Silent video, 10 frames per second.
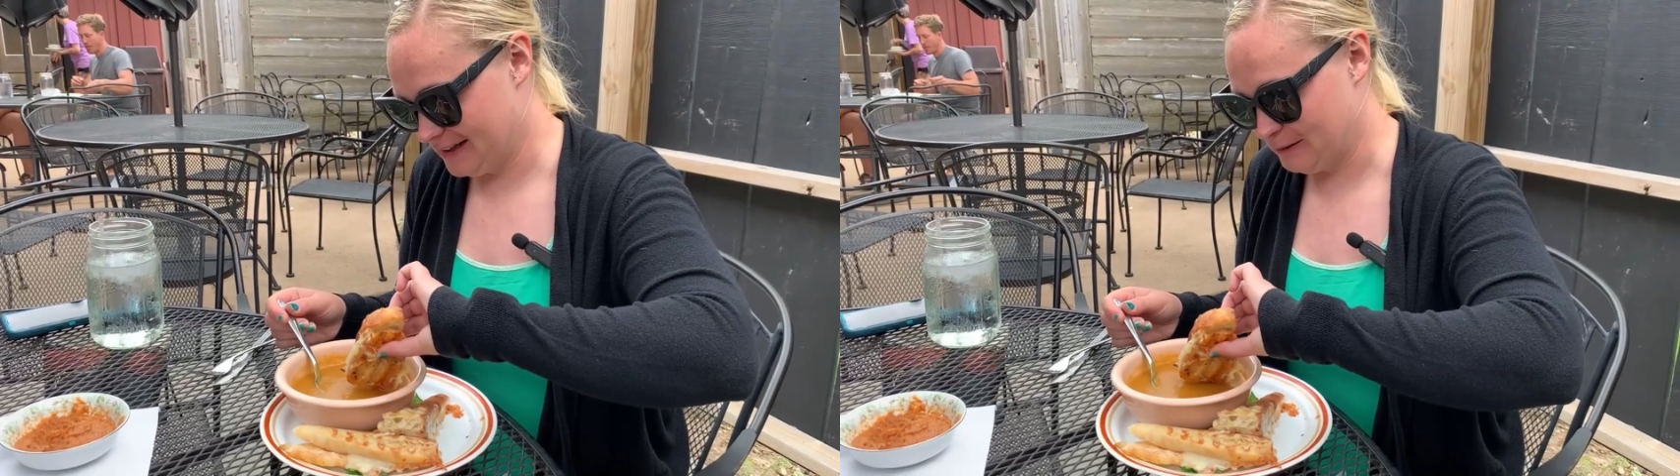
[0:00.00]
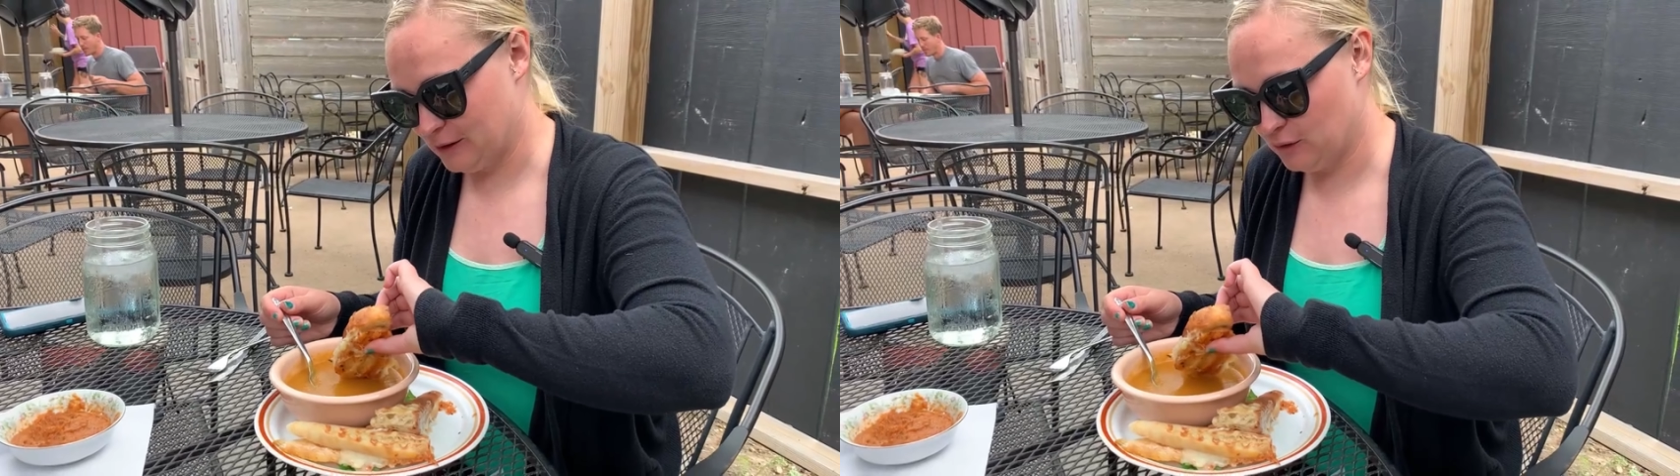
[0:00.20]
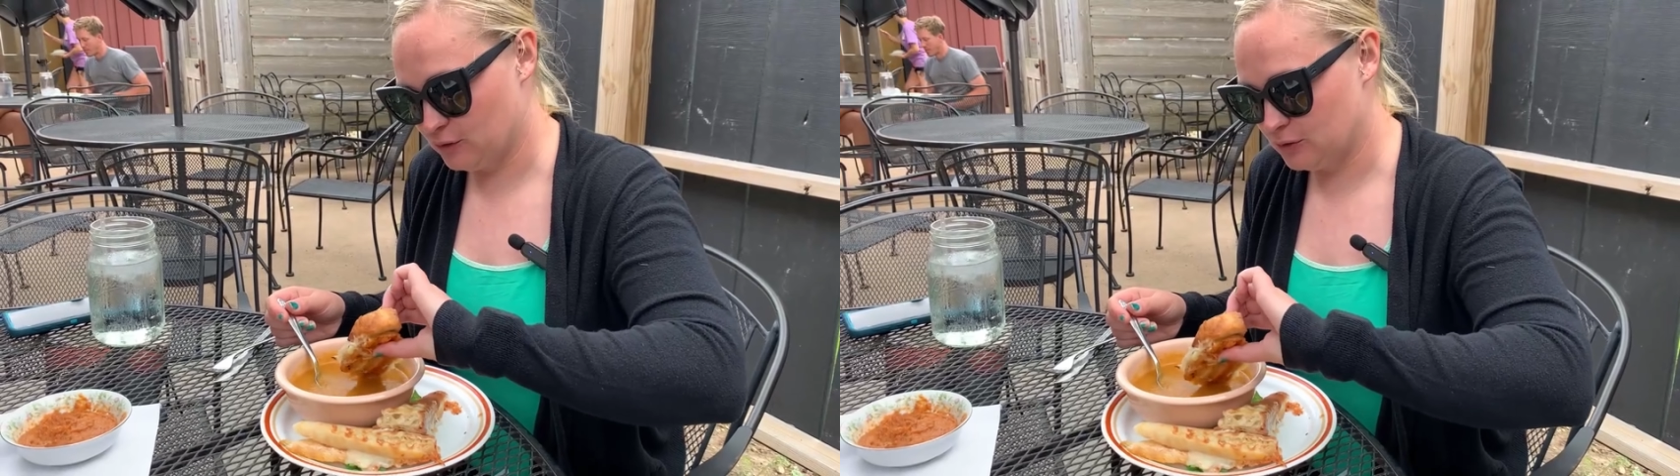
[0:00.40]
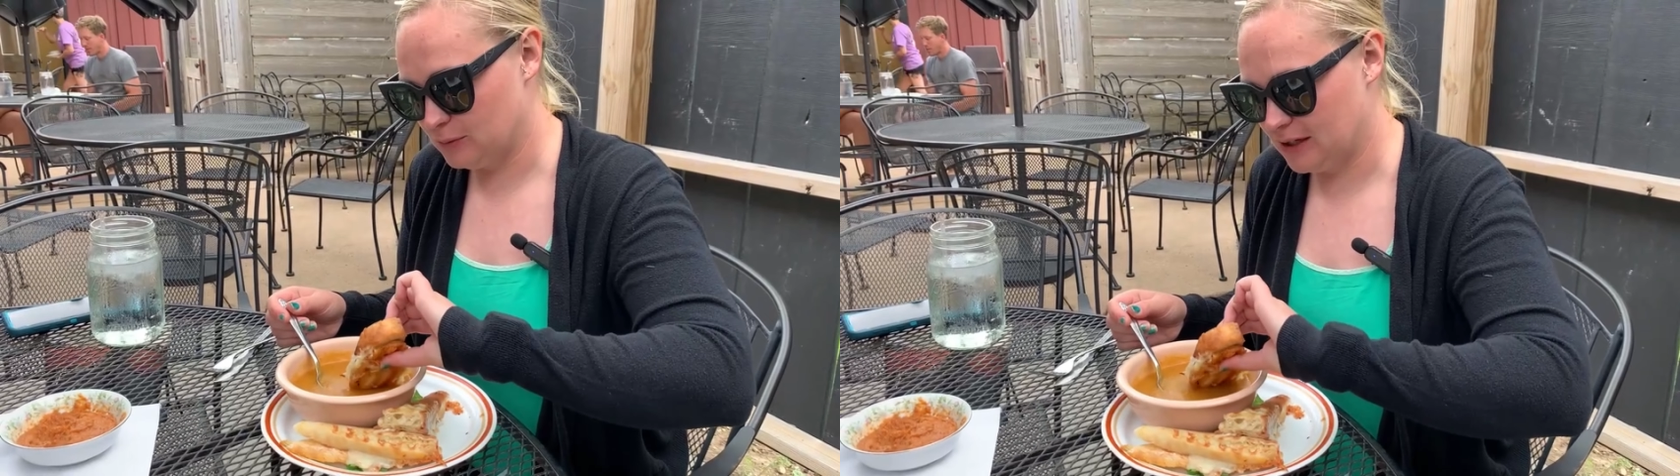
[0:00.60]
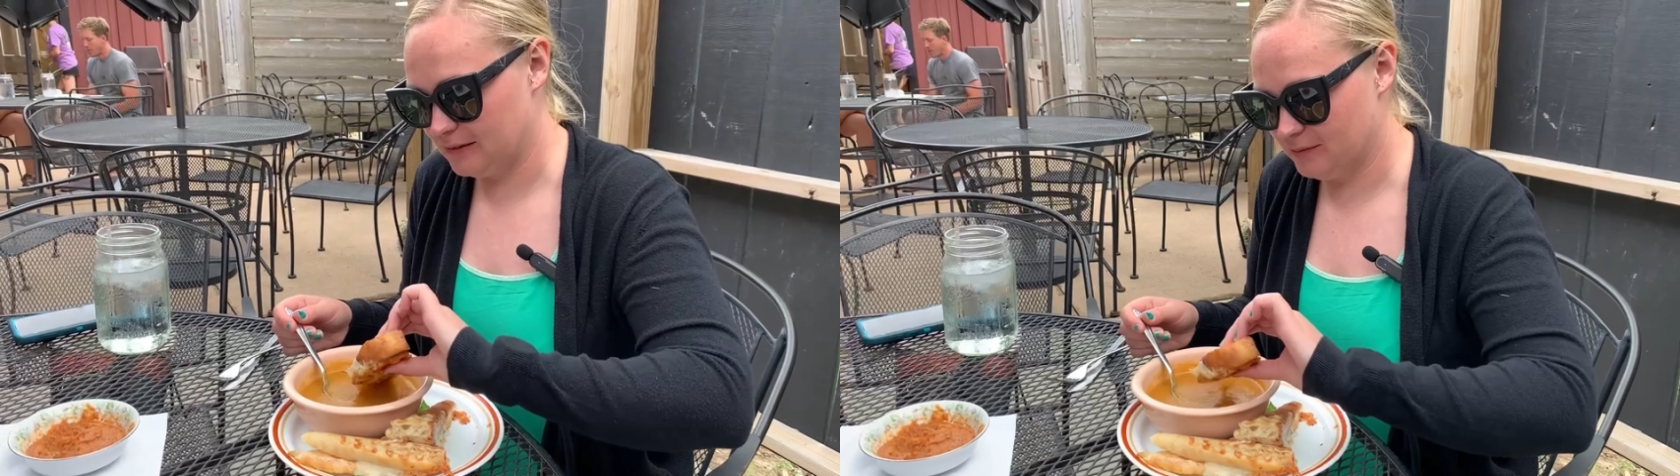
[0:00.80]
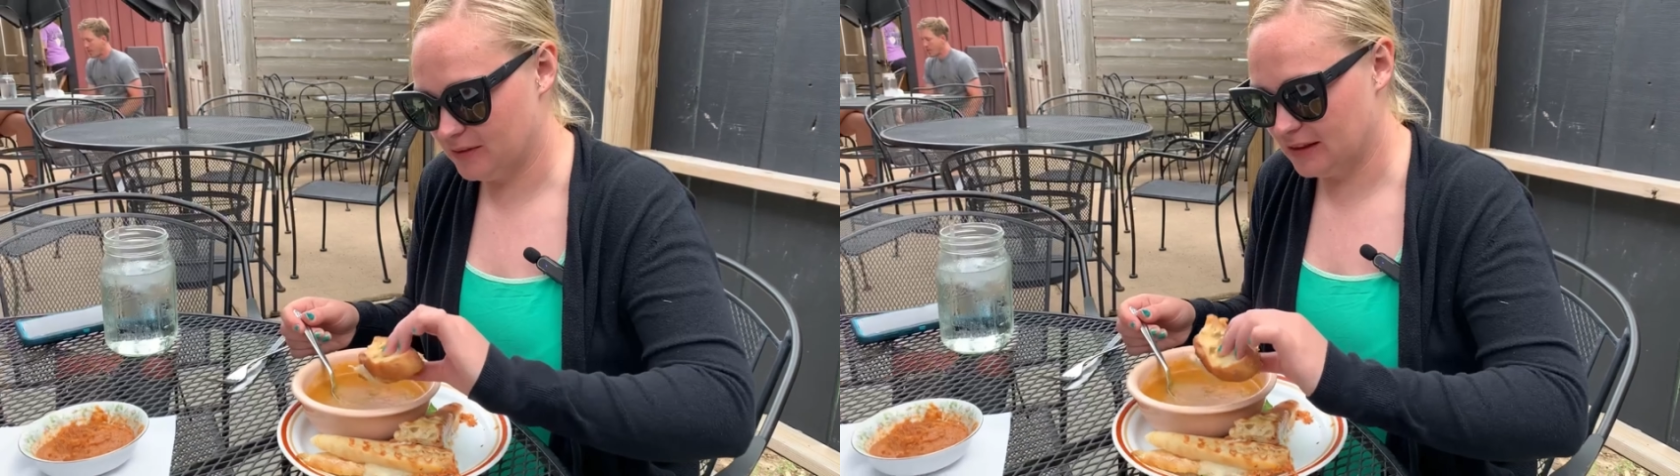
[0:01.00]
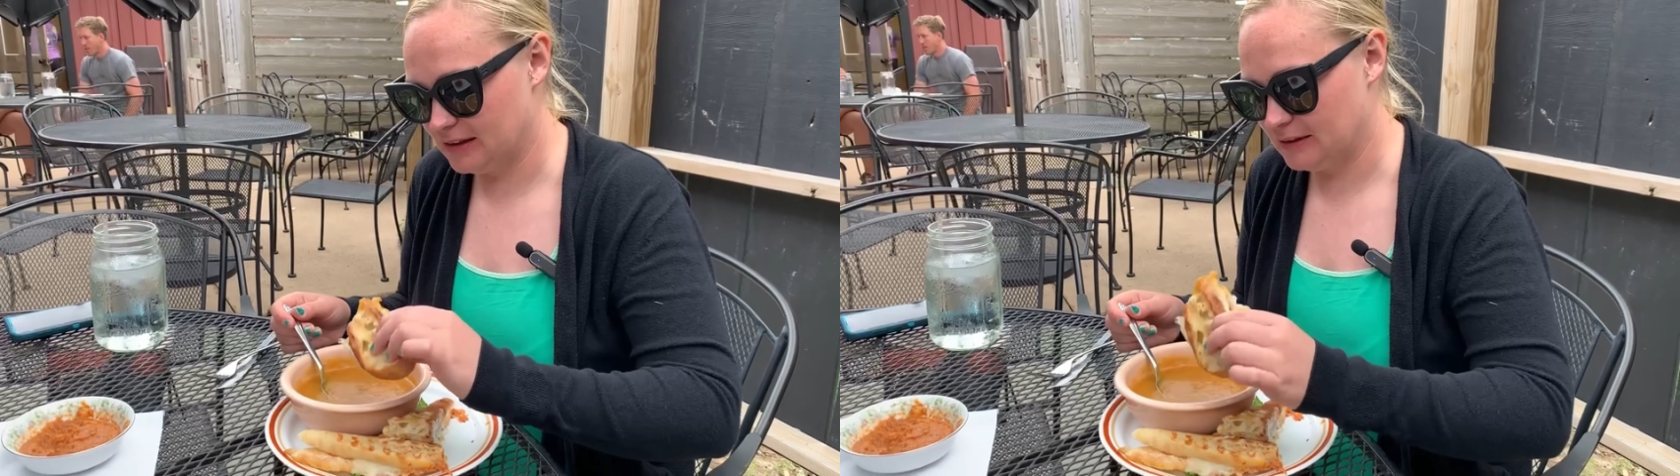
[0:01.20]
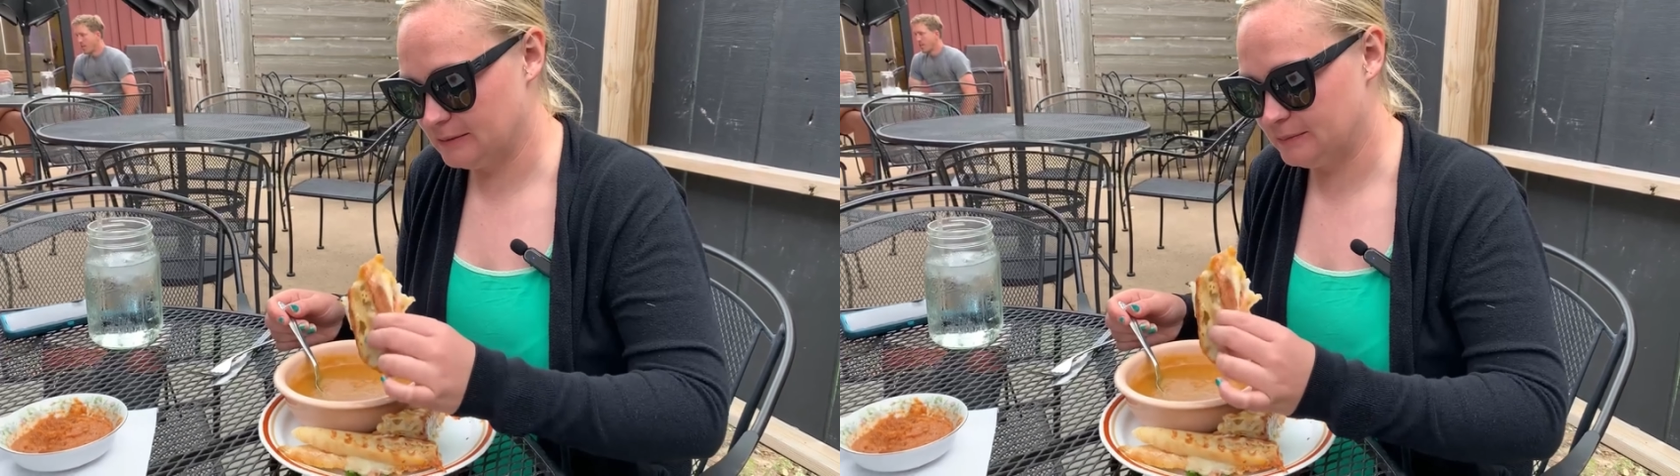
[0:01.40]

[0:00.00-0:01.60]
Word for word: Oh, could have fooled me. Unless it's like clam